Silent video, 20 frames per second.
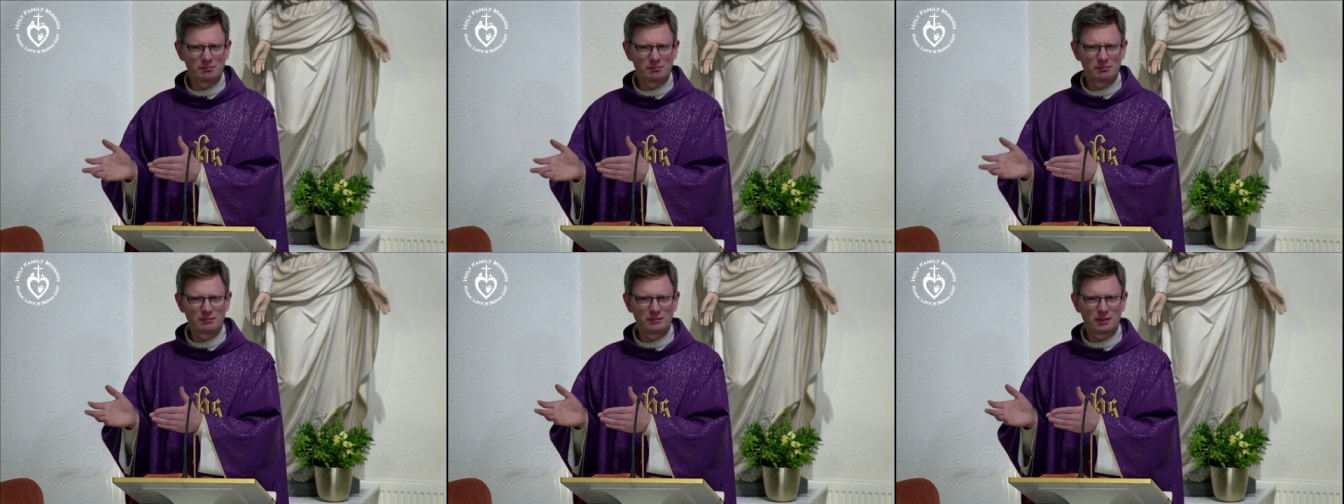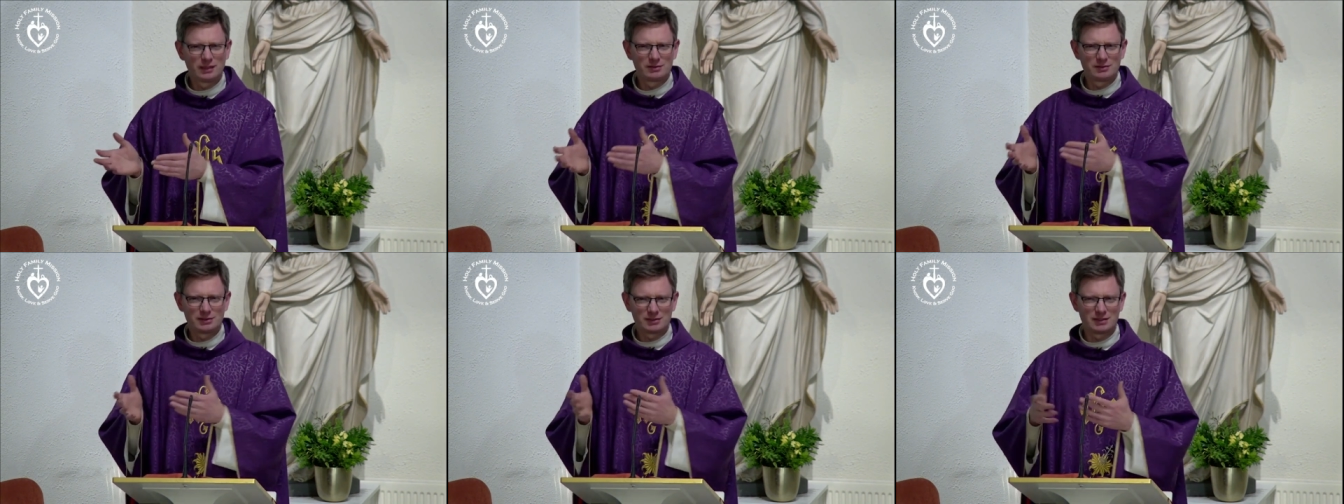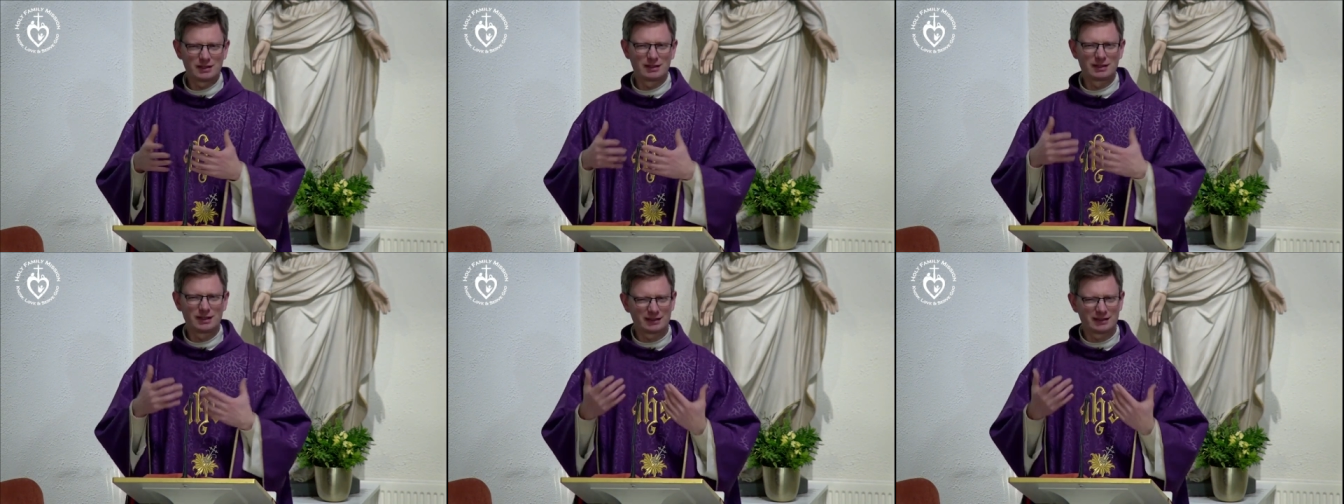It just,
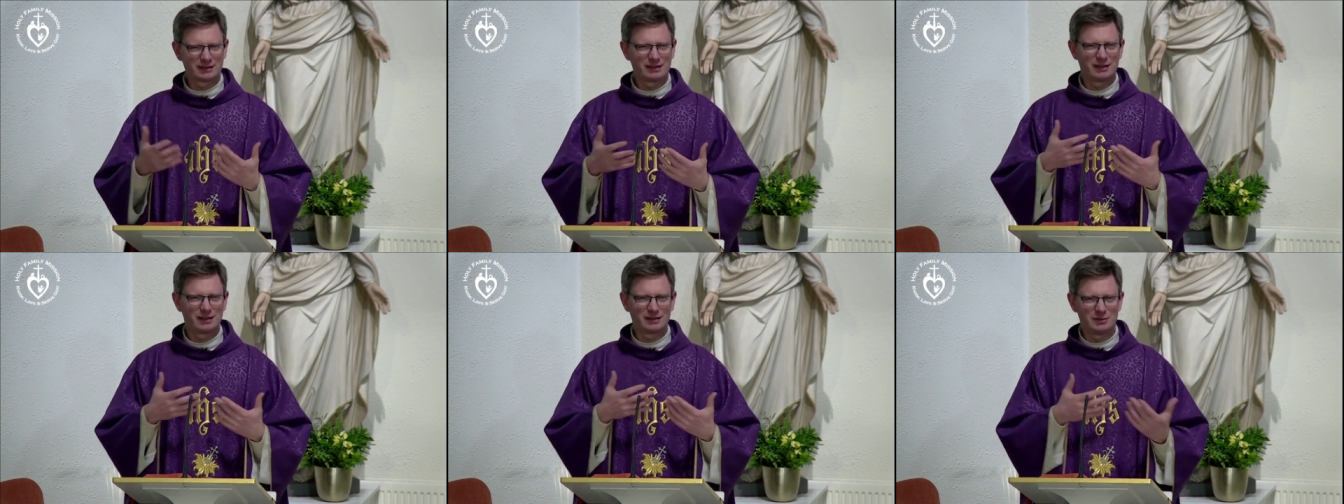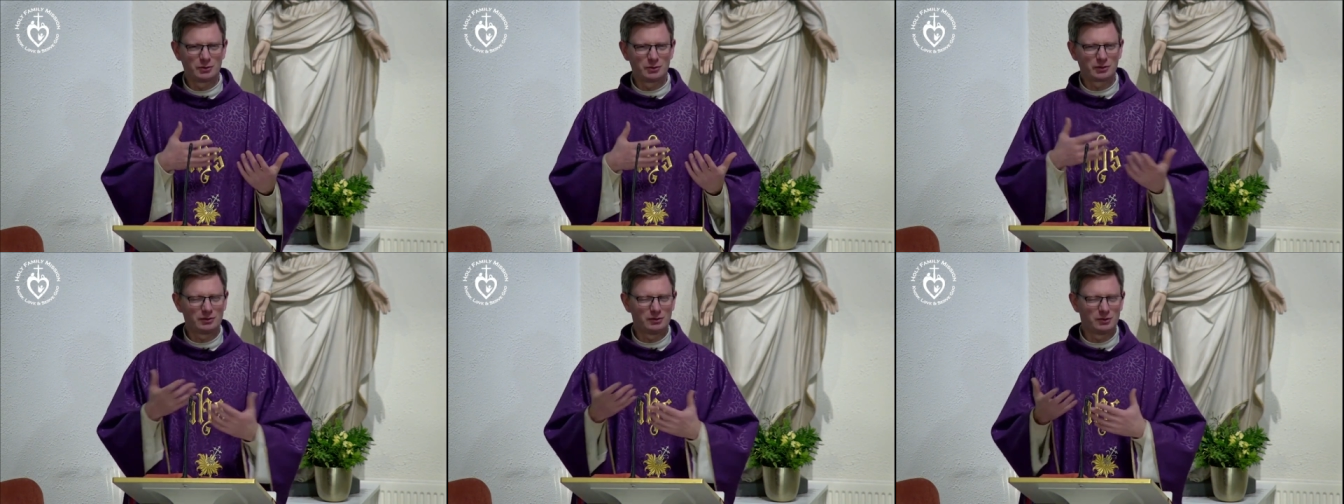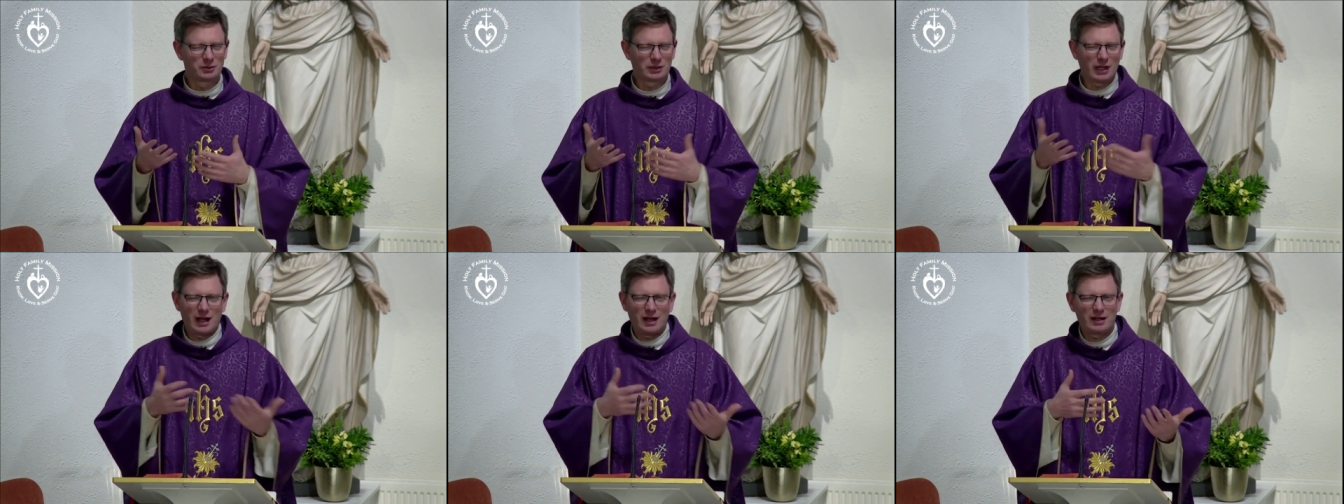it, it, it, you, you,
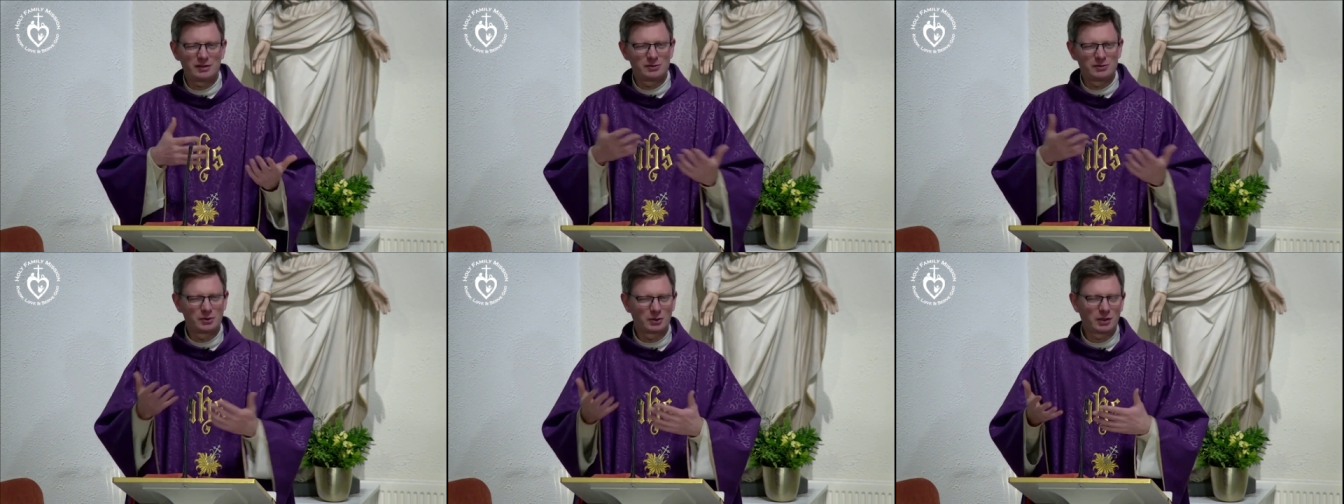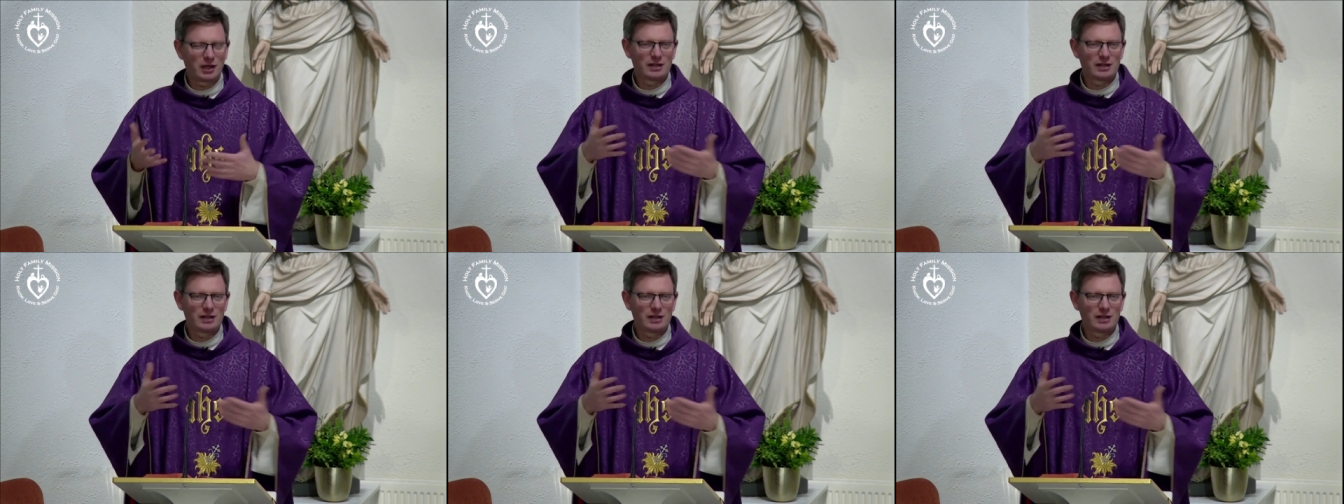can't, you can't